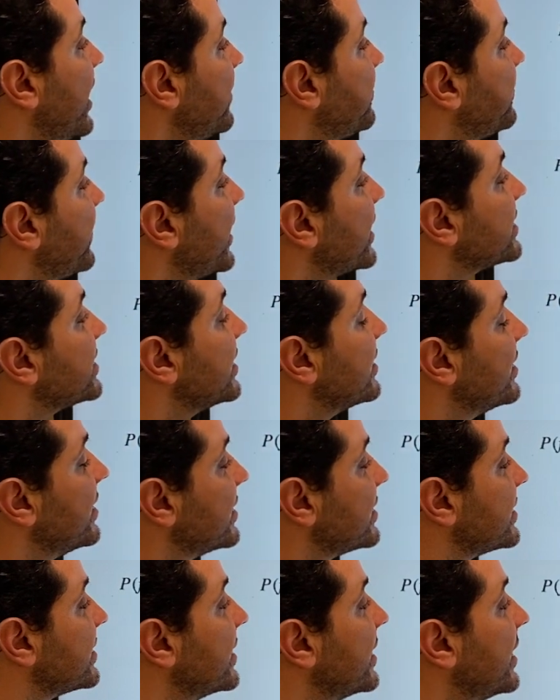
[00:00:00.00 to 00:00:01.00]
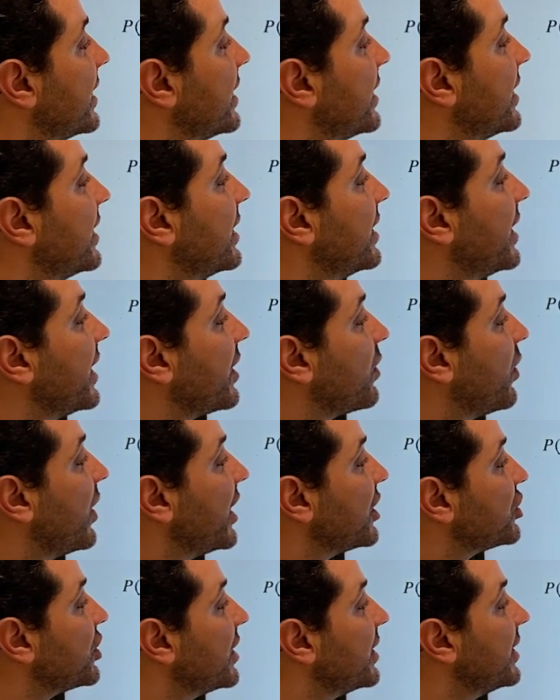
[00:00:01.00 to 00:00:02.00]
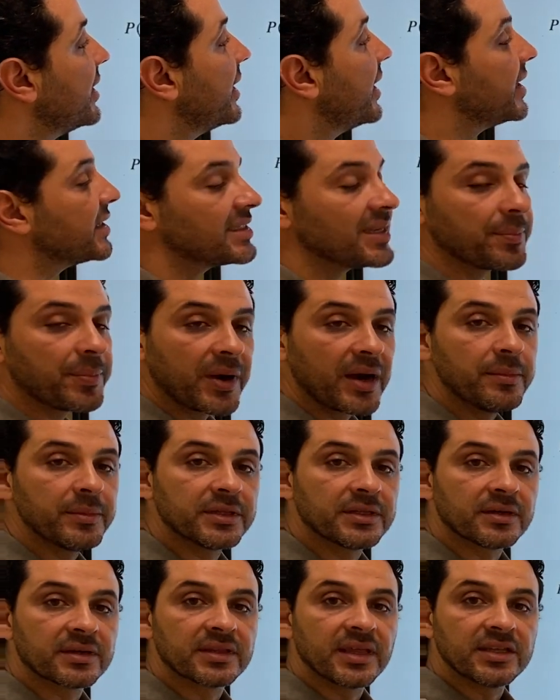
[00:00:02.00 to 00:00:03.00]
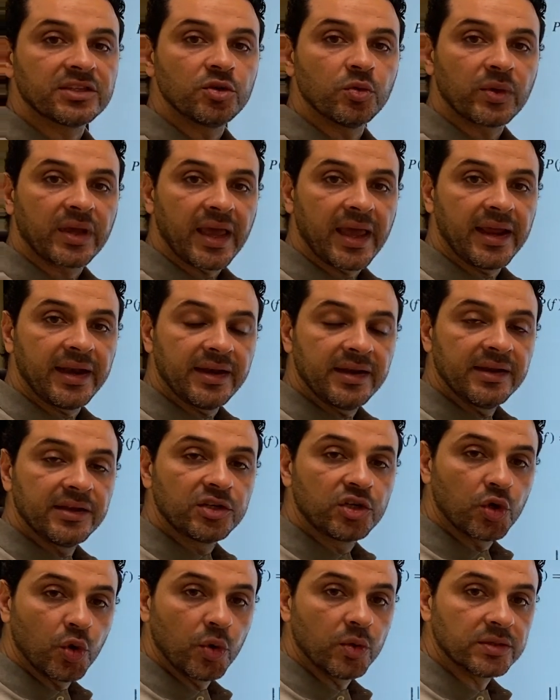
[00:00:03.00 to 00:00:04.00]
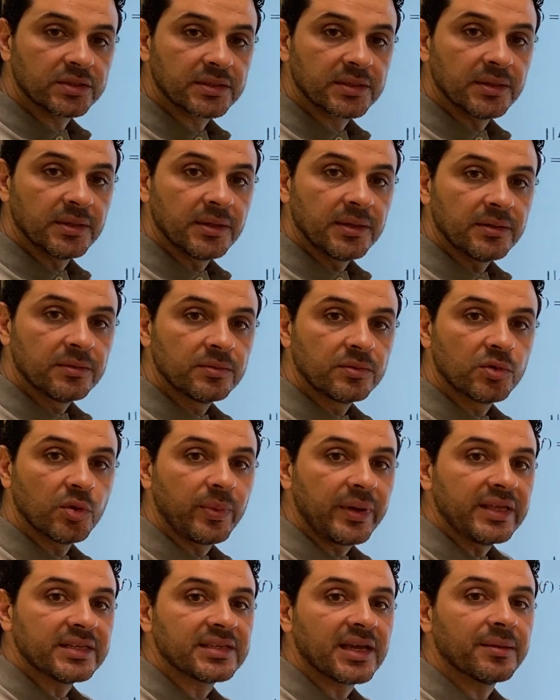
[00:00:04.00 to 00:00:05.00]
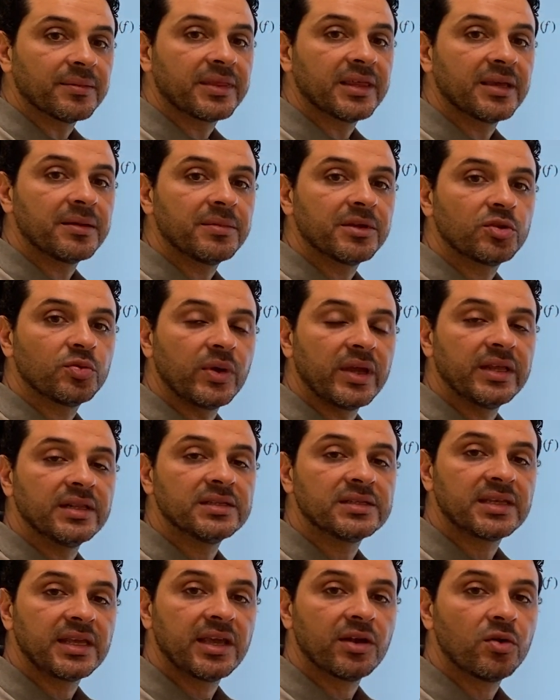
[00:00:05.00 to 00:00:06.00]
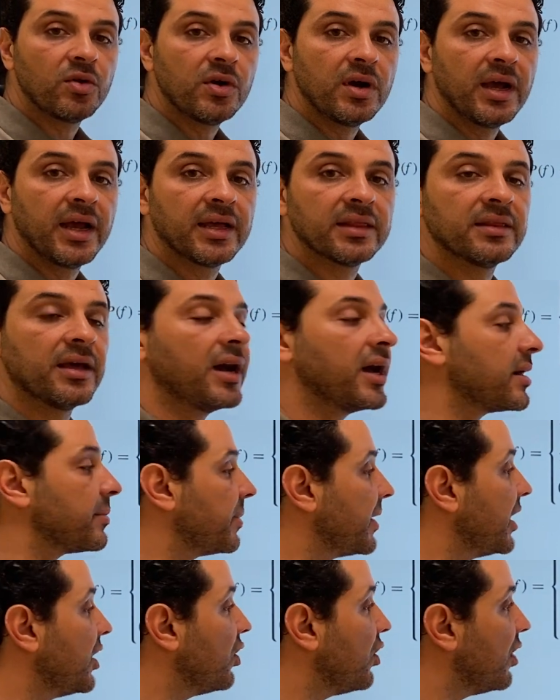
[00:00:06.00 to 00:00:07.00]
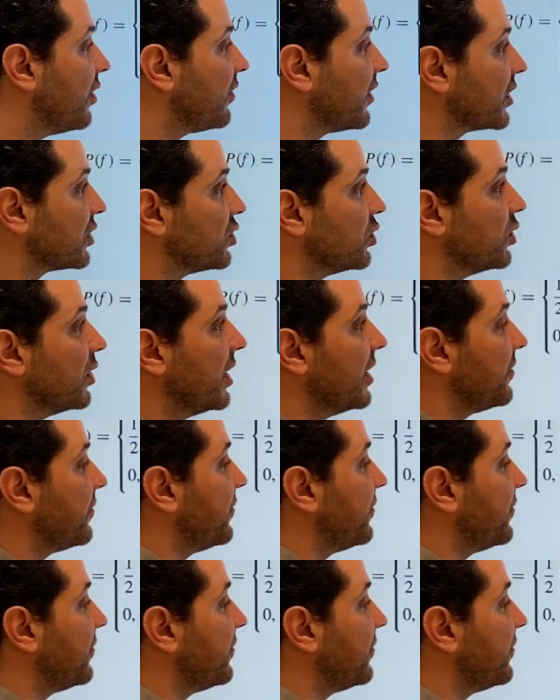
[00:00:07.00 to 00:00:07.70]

Fx in this equation, it's a parameter that you can choose to be something between 0 and RB over 2.